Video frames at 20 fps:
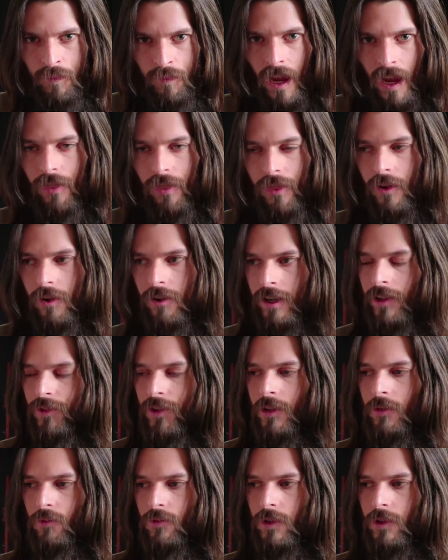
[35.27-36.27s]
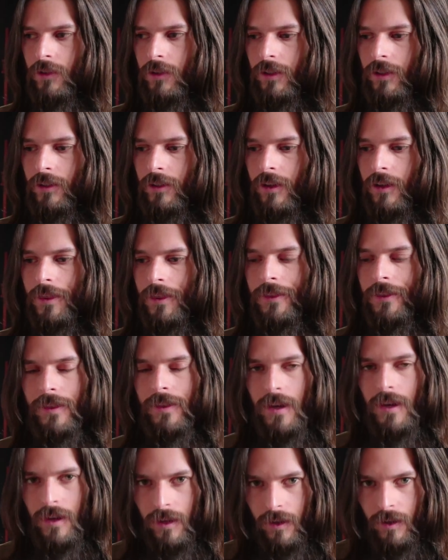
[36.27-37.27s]
There isn't really a
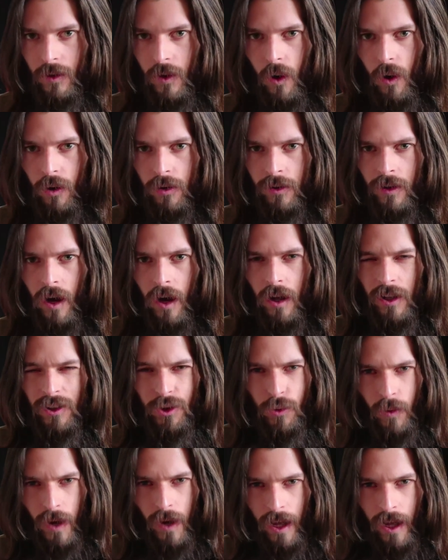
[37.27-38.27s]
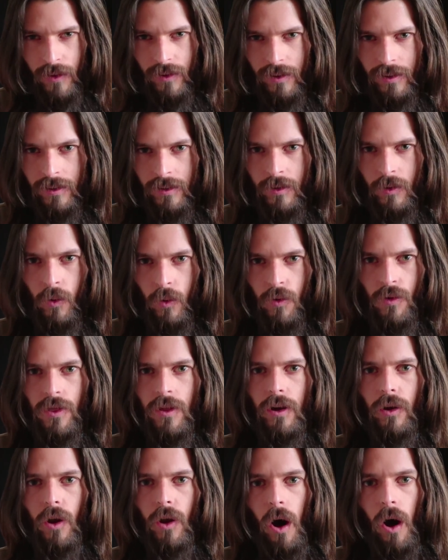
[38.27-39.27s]
thing called non-duality or the
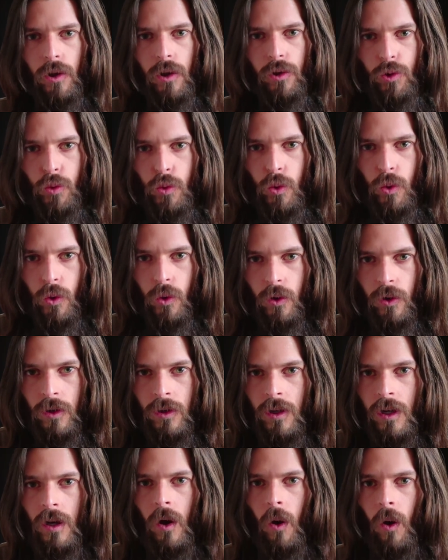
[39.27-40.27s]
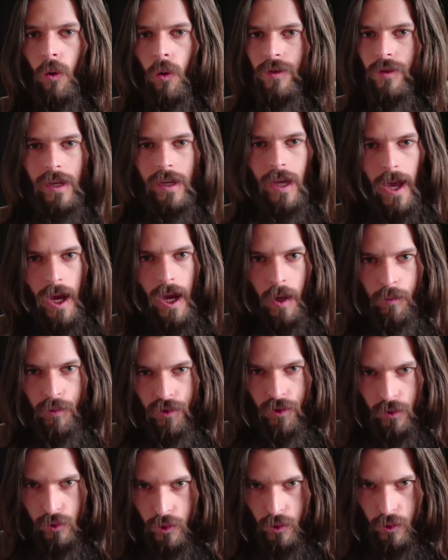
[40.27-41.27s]
non-dual or the
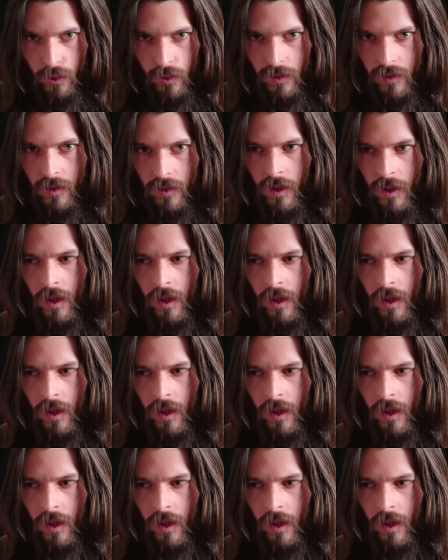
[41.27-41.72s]
absolute.